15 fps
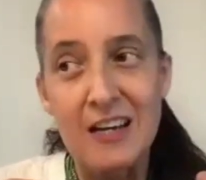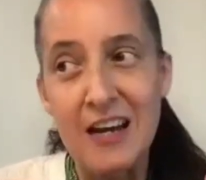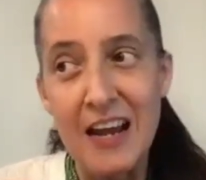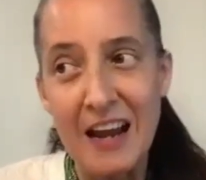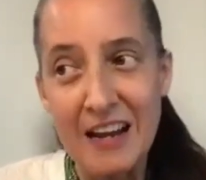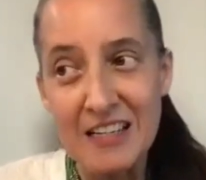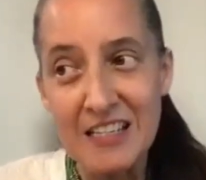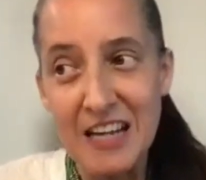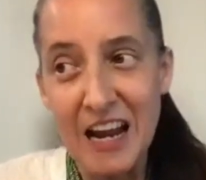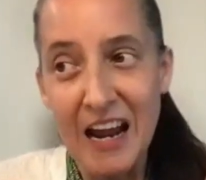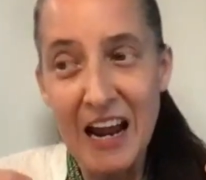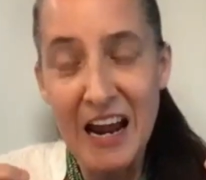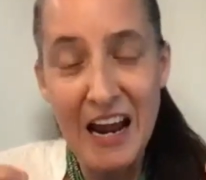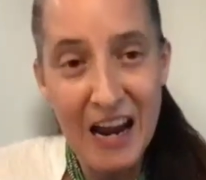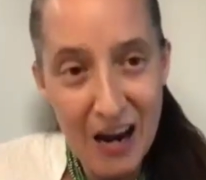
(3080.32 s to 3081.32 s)
And
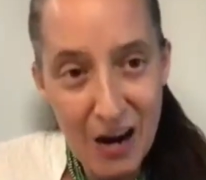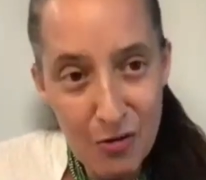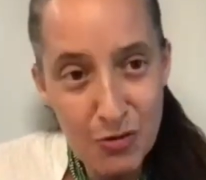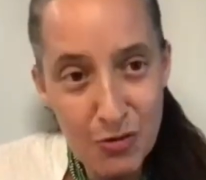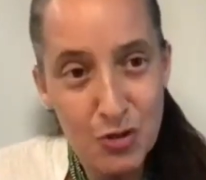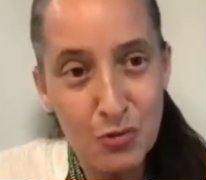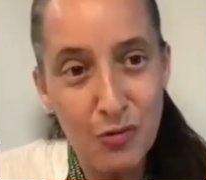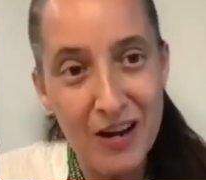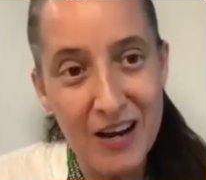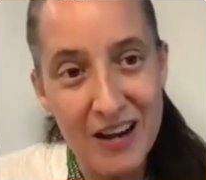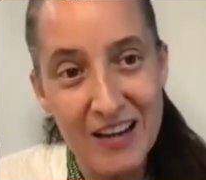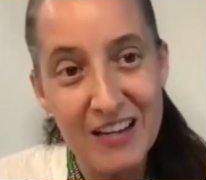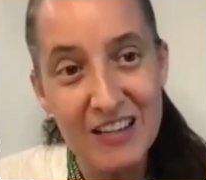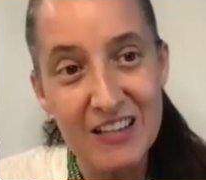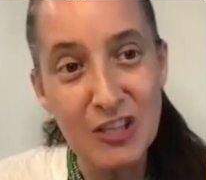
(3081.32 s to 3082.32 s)
how do
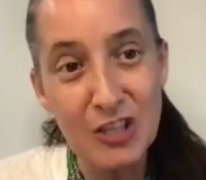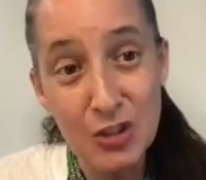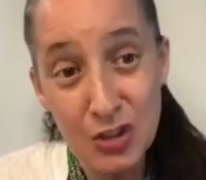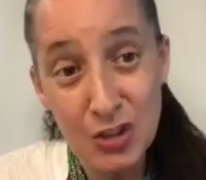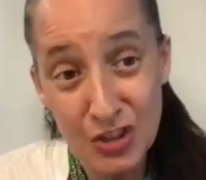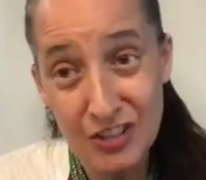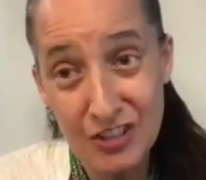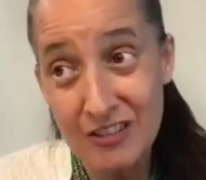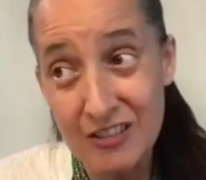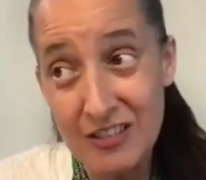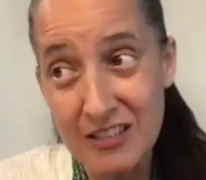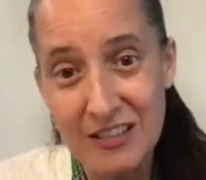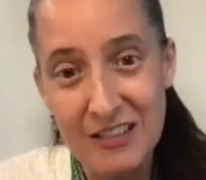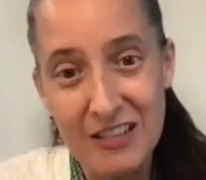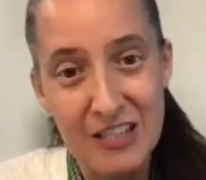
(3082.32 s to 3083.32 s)
I
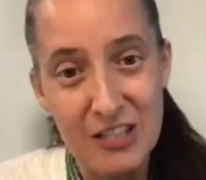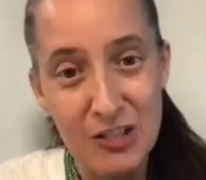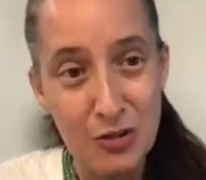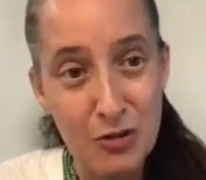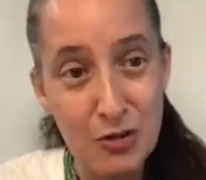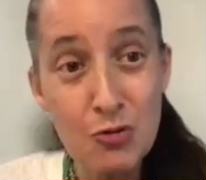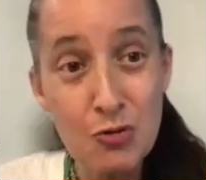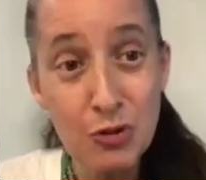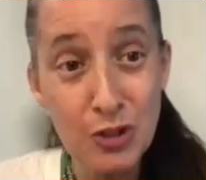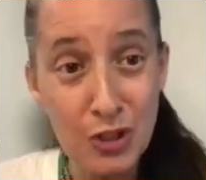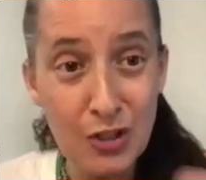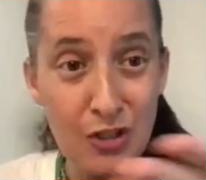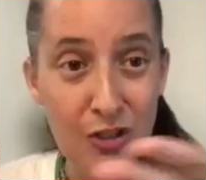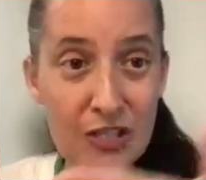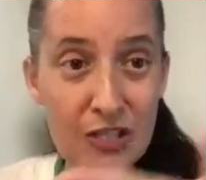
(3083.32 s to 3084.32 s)
learn? So you
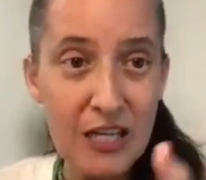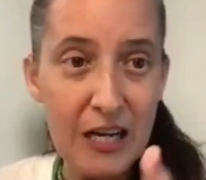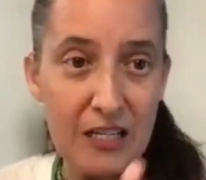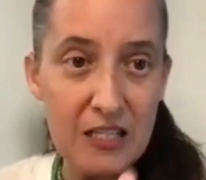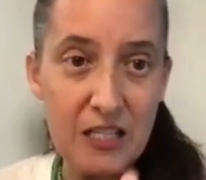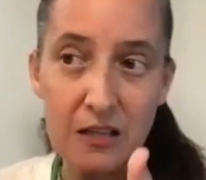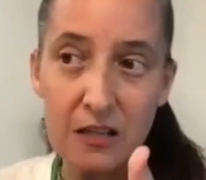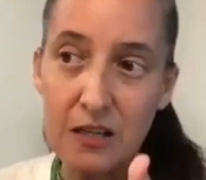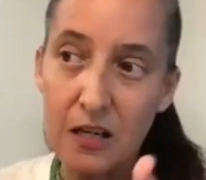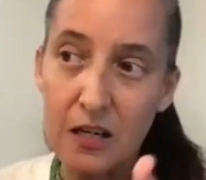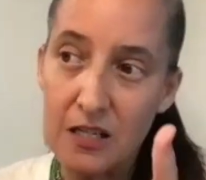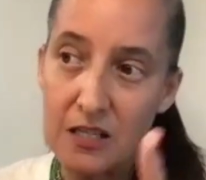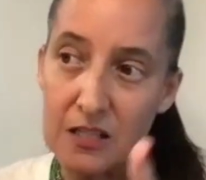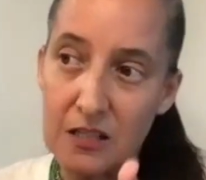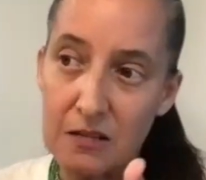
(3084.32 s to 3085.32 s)
learned as
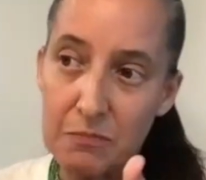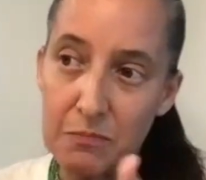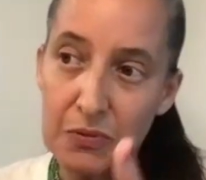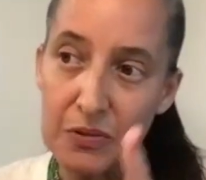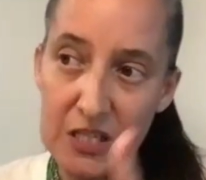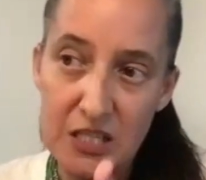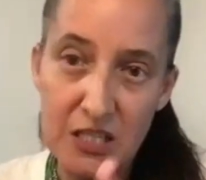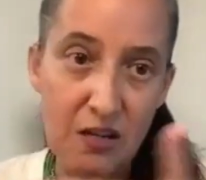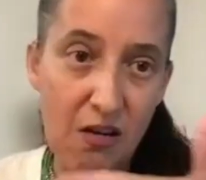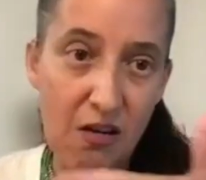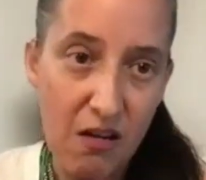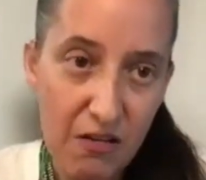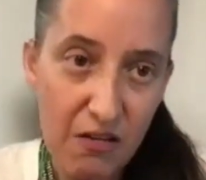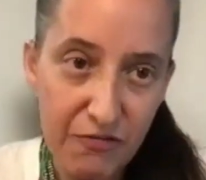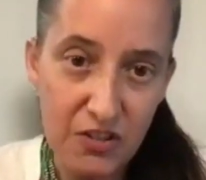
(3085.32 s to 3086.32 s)
a police
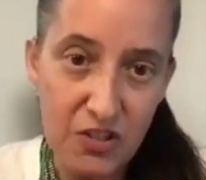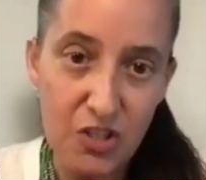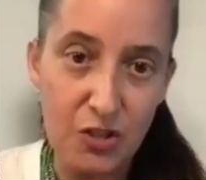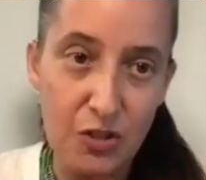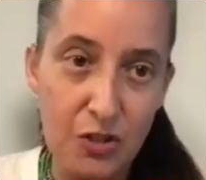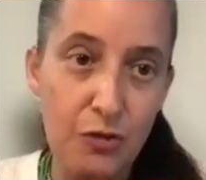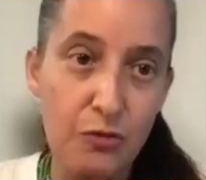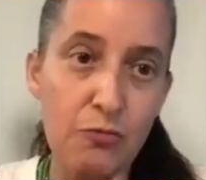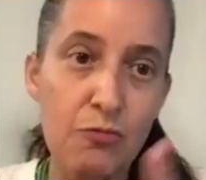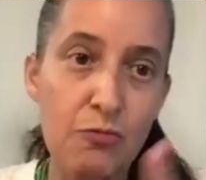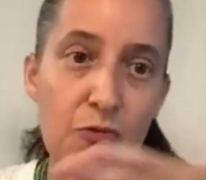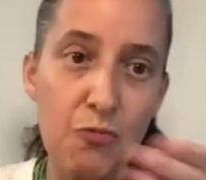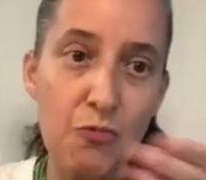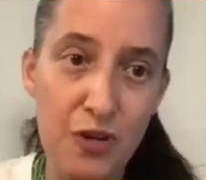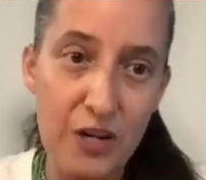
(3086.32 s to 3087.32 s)
officer through the
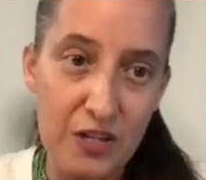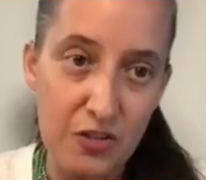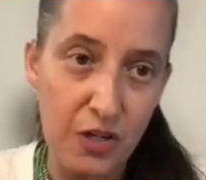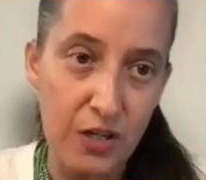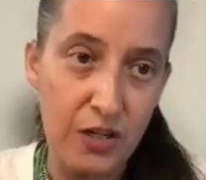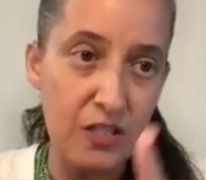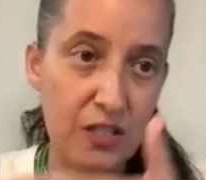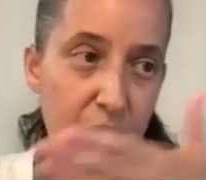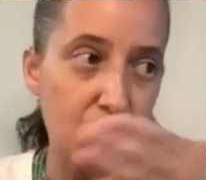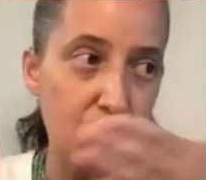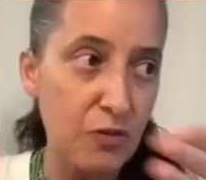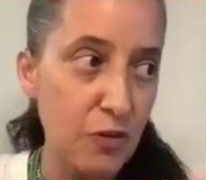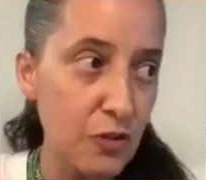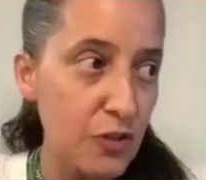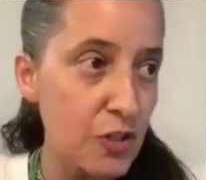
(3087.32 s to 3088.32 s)
war on drugs, you
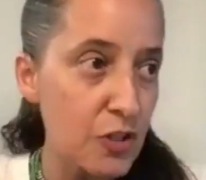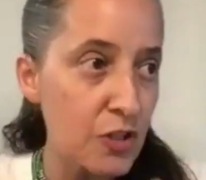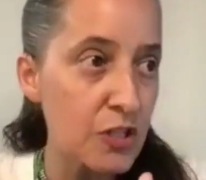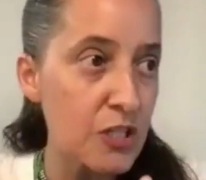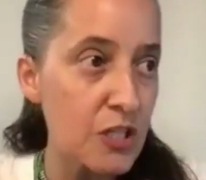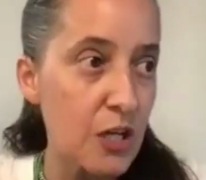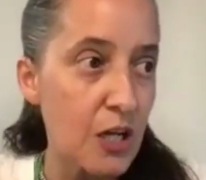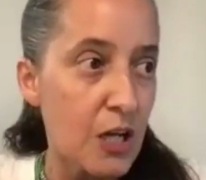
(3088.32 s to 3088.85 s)
learned